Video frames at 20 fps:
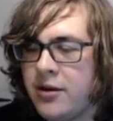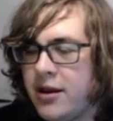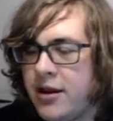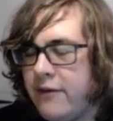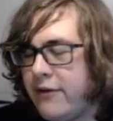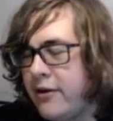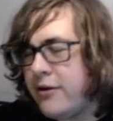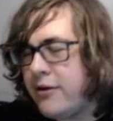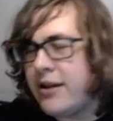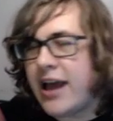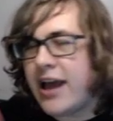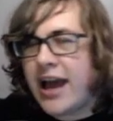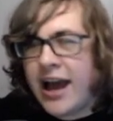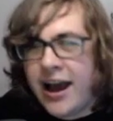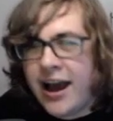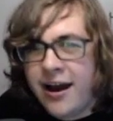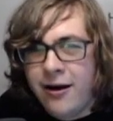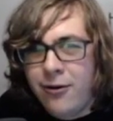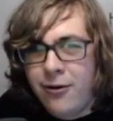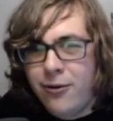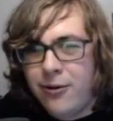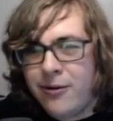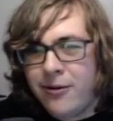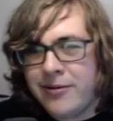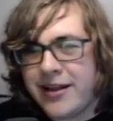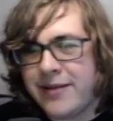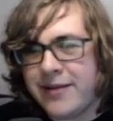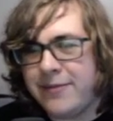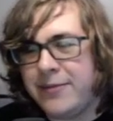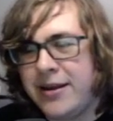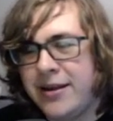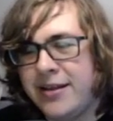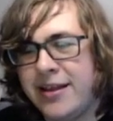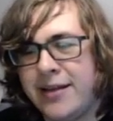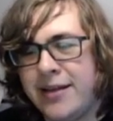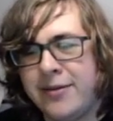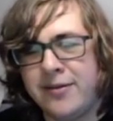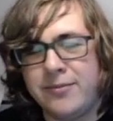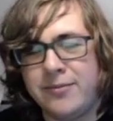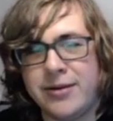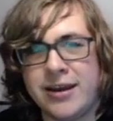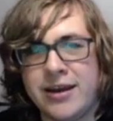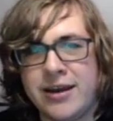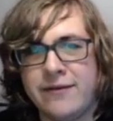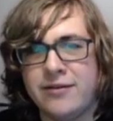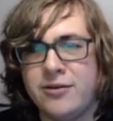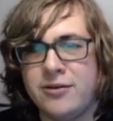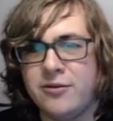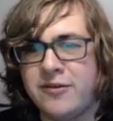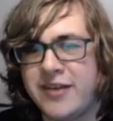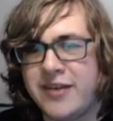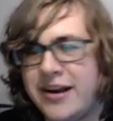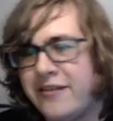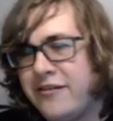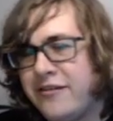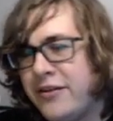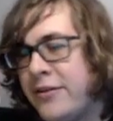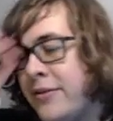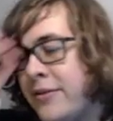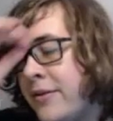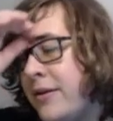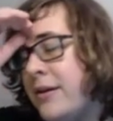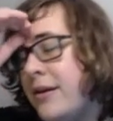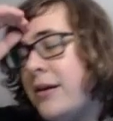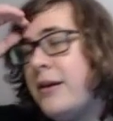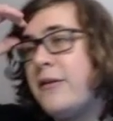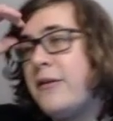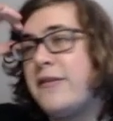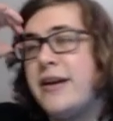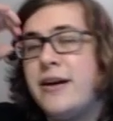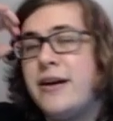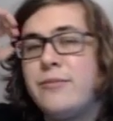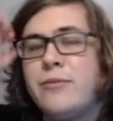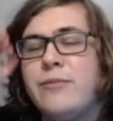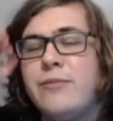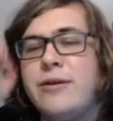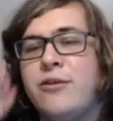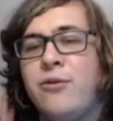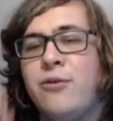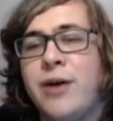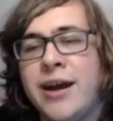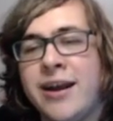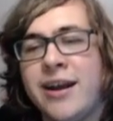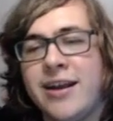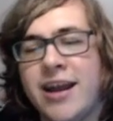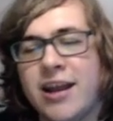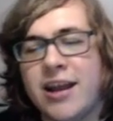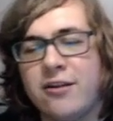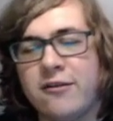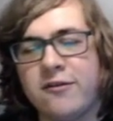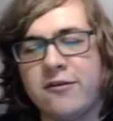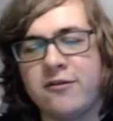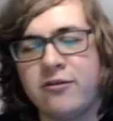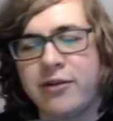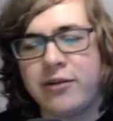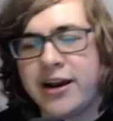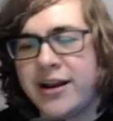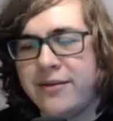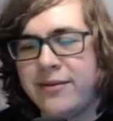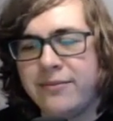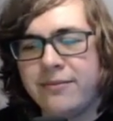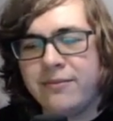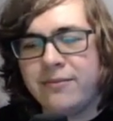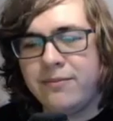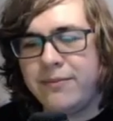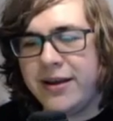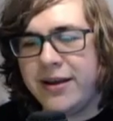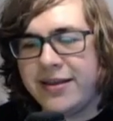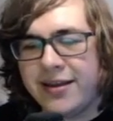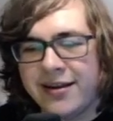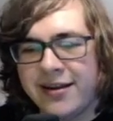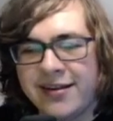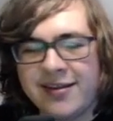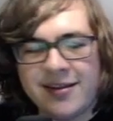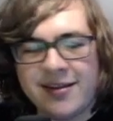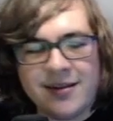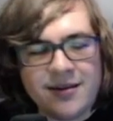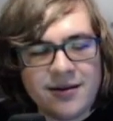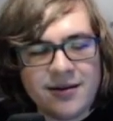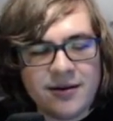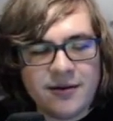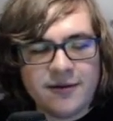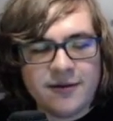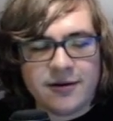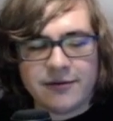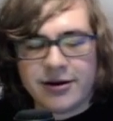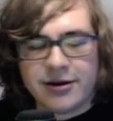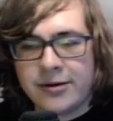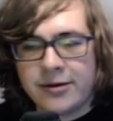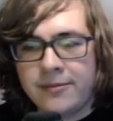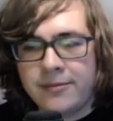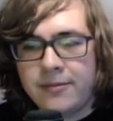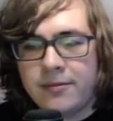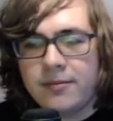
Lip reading: If you're an ow, that's the beginning of a new section. So now I'm gonna be quiet and just try and beat this. So here we go.